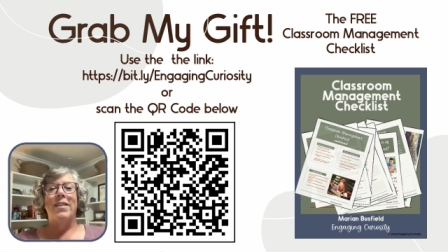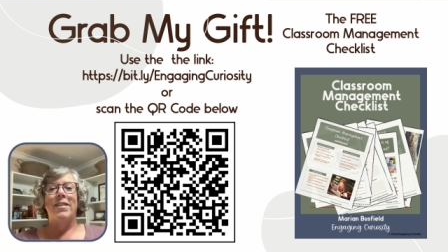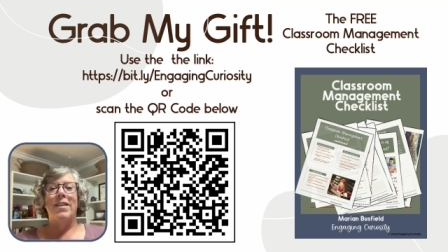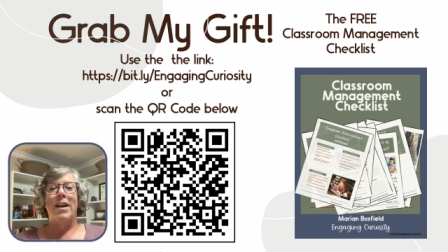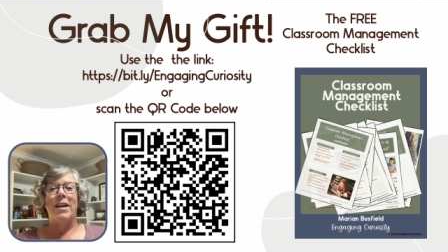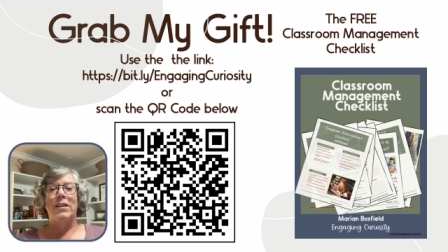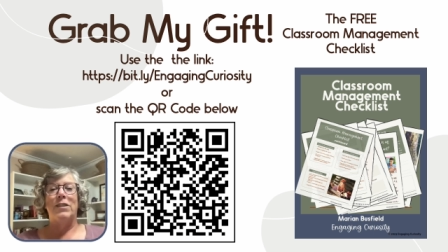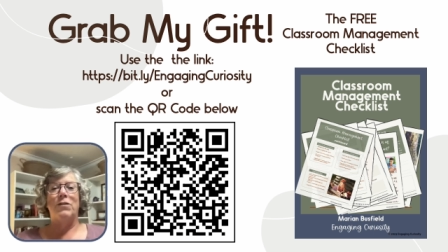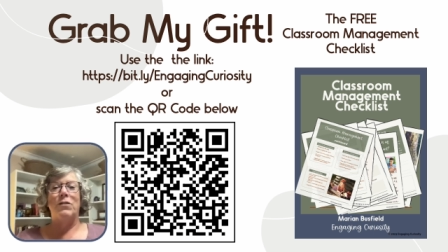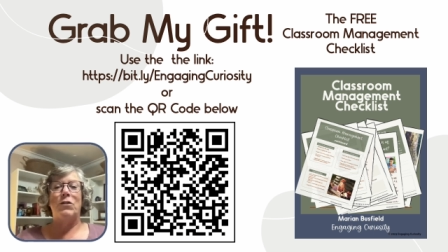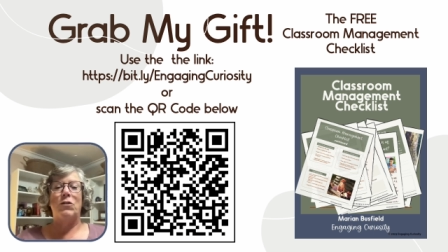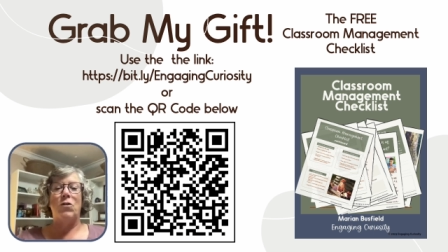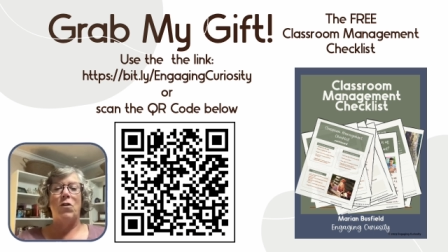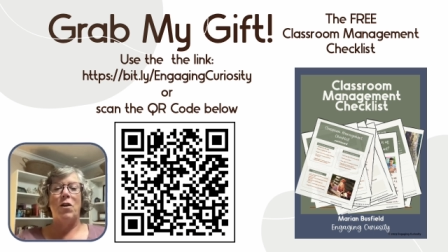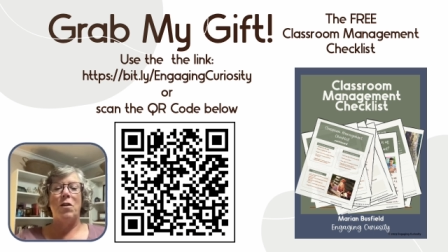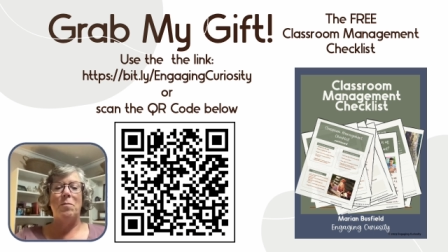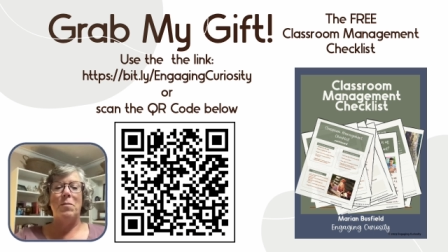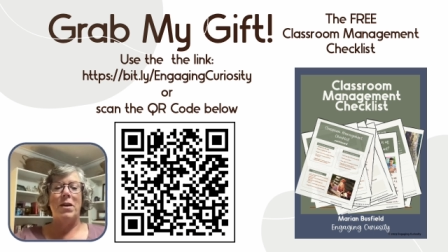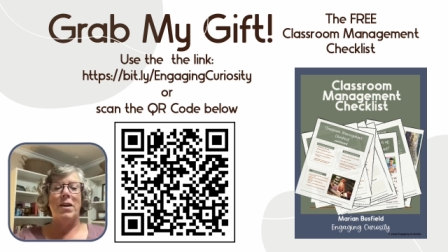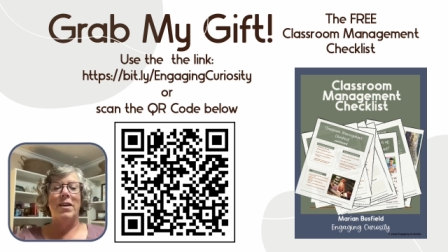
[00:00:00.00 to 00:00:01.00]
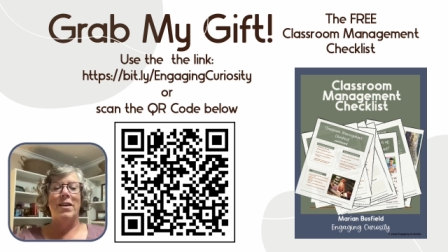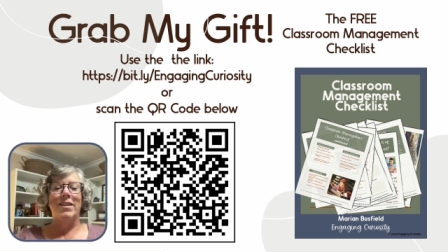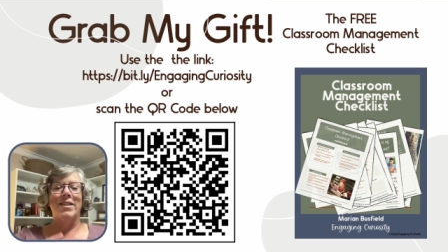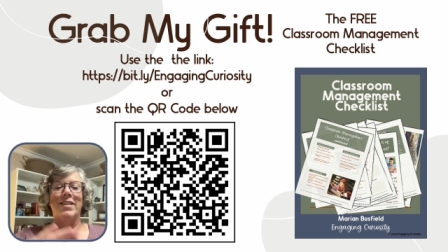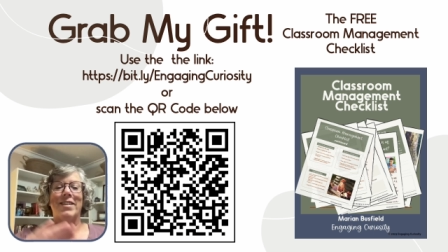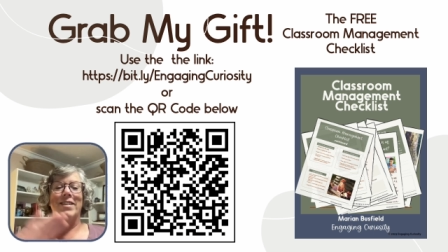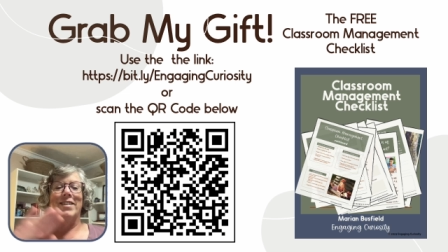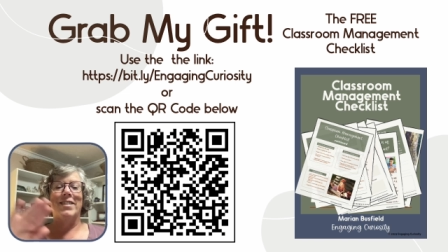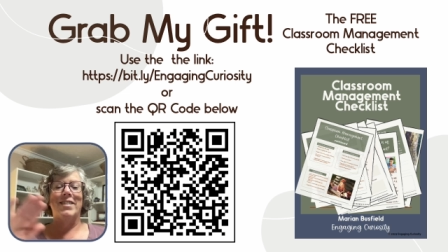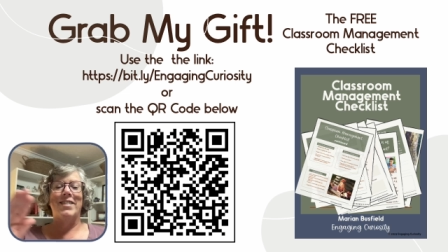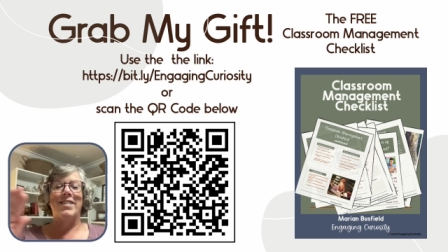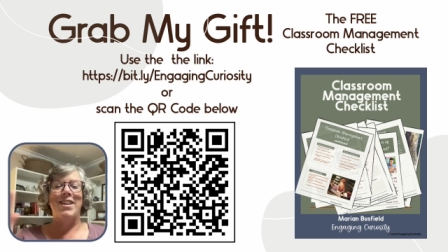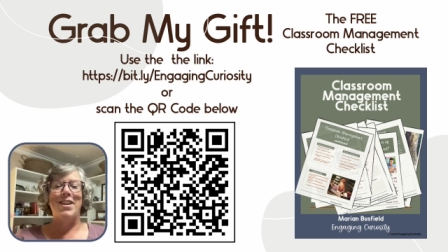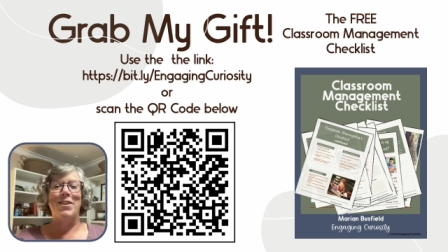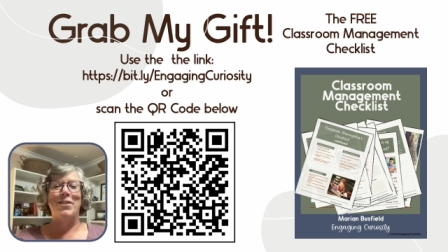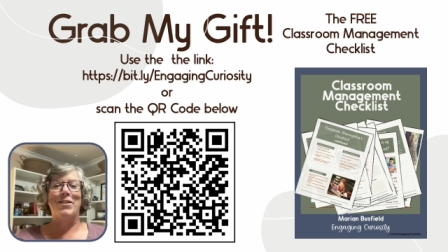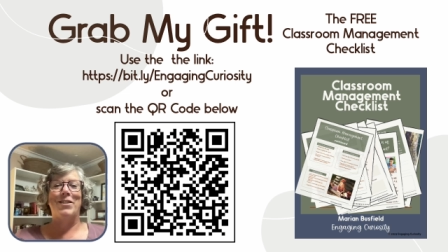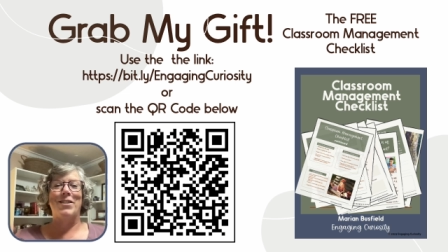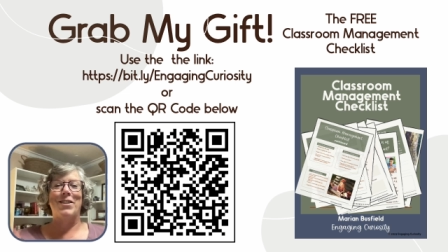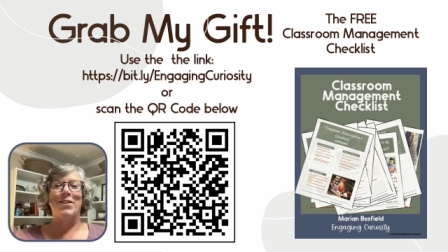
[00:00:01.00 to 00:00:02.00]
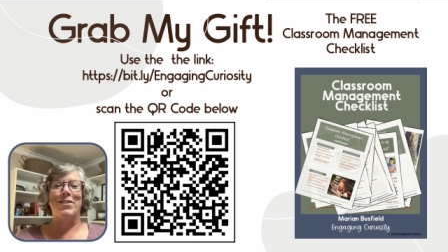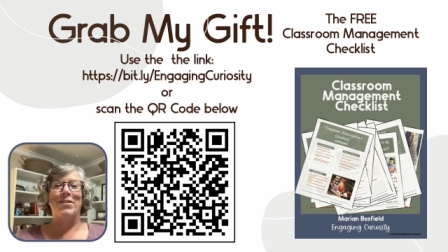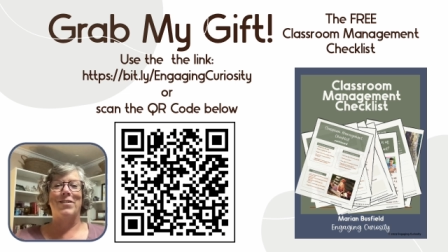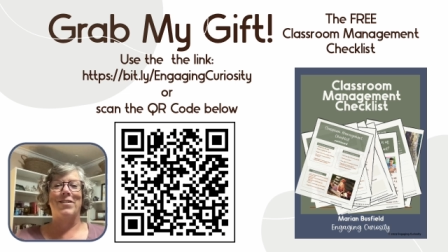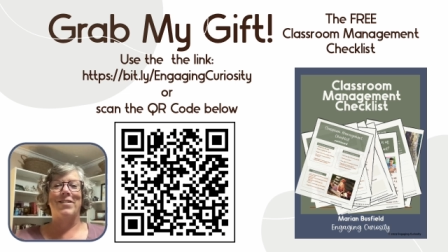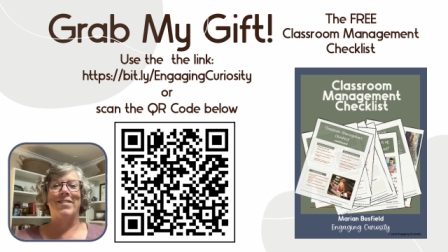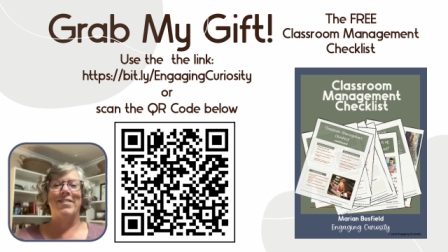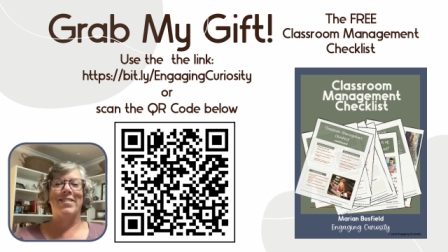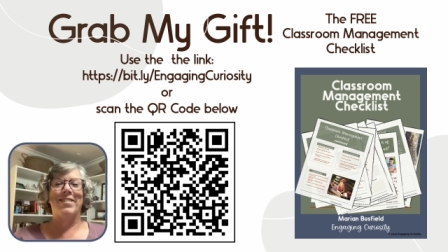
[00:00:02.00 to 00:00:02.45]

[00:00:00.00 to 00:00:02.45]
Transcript: Thanks for joining me. See you soon.